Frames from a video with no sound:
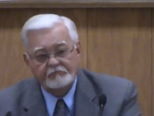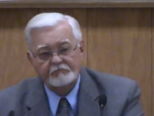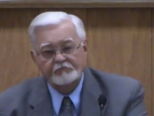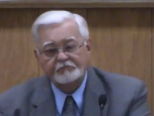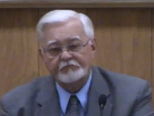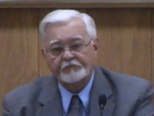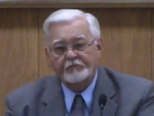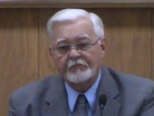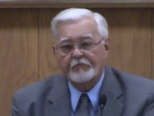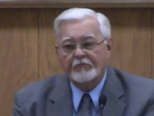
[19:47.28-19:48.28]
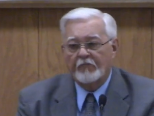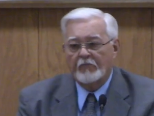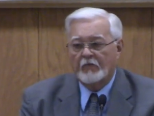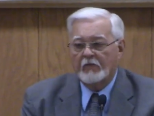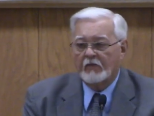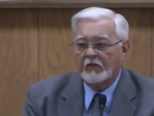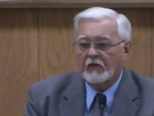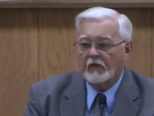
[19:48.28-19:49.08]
[no speech]